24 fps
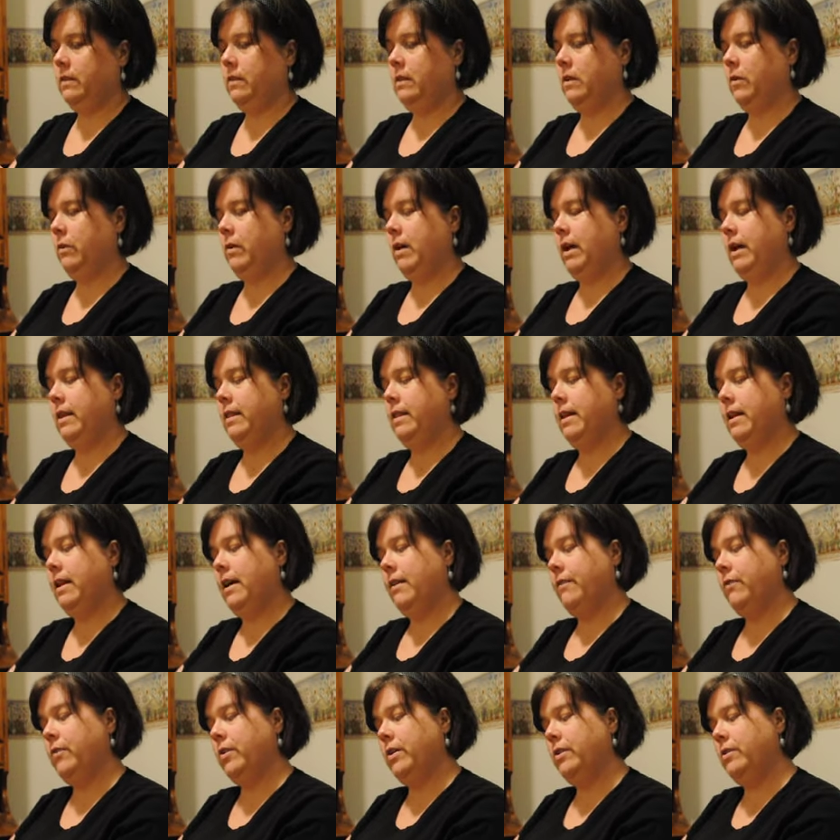Okay, then
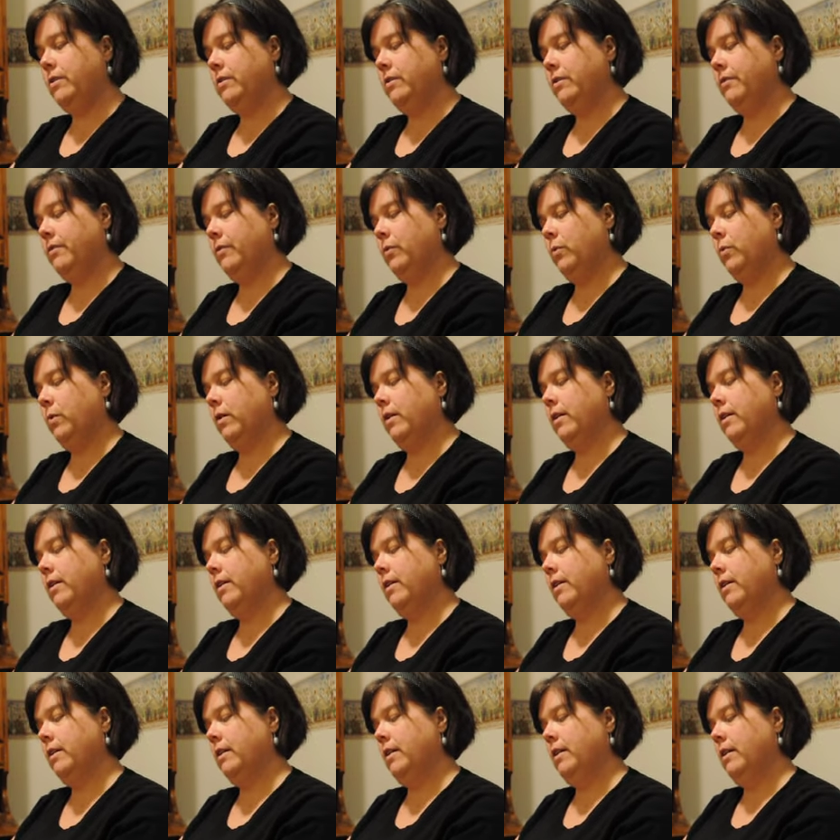after I do the 4,
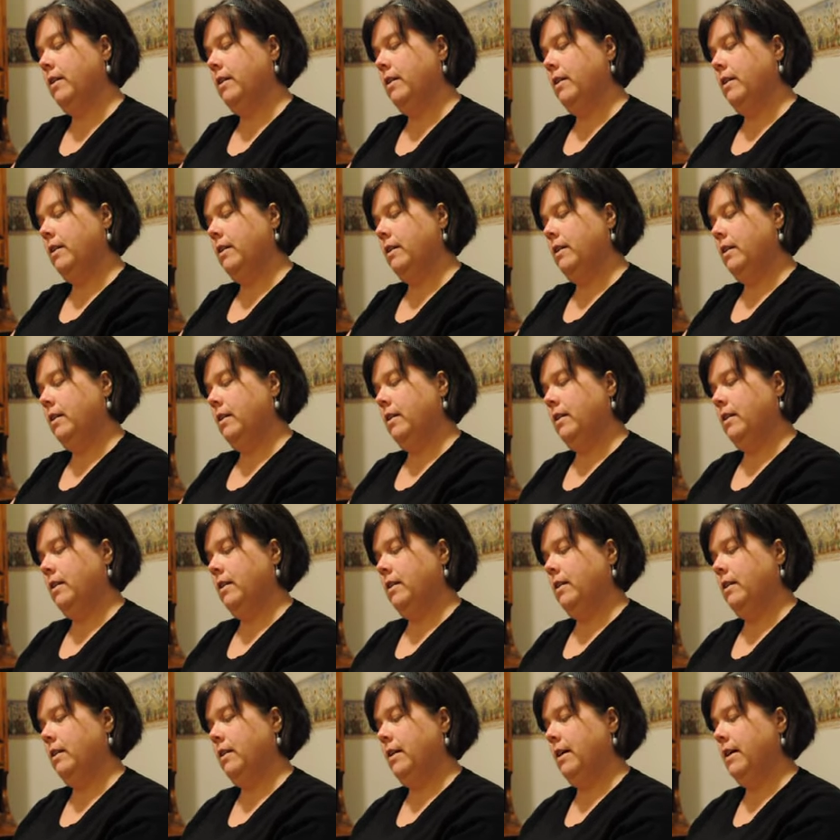
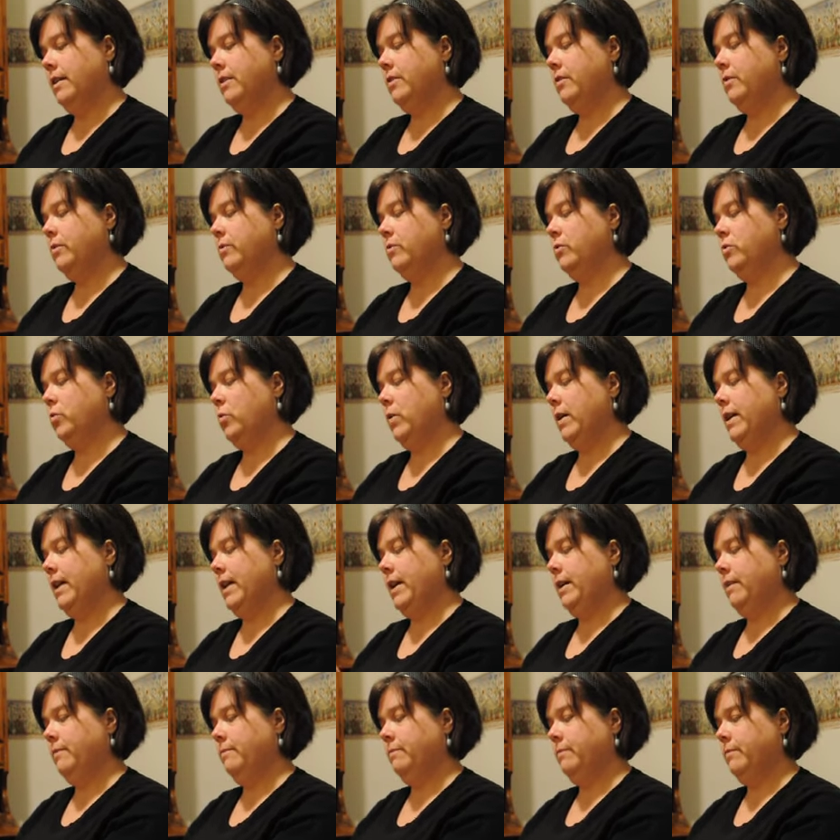I do
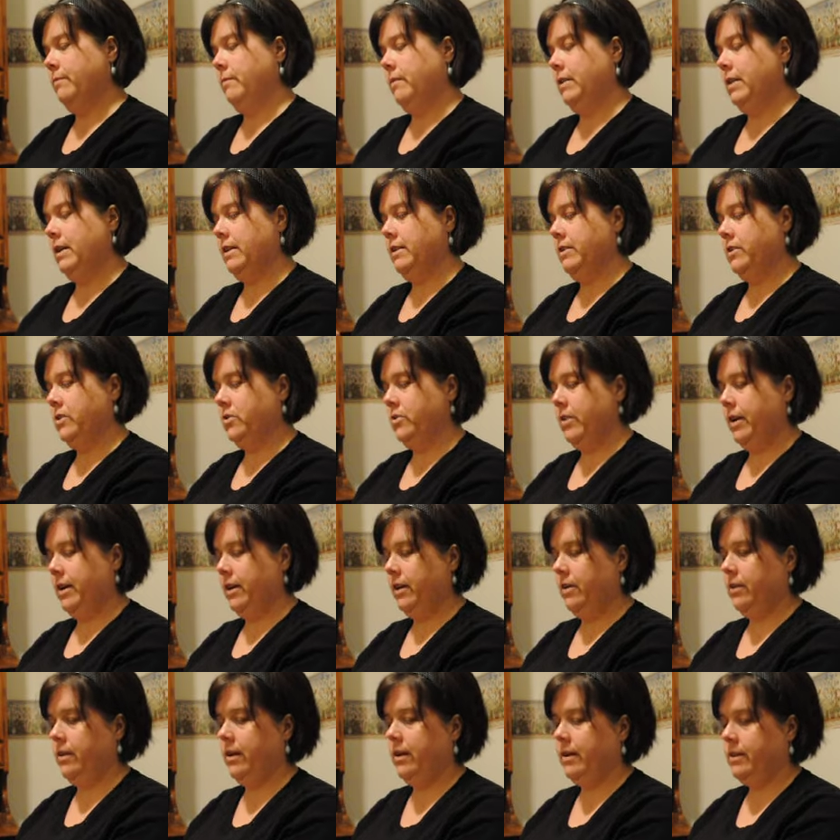20. Knit straight
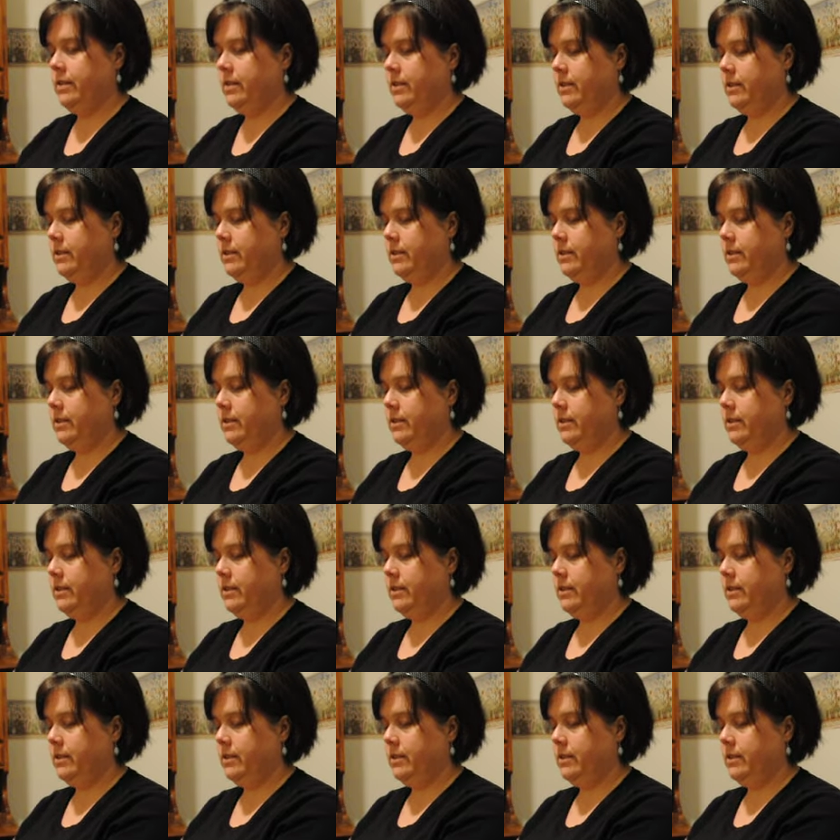across.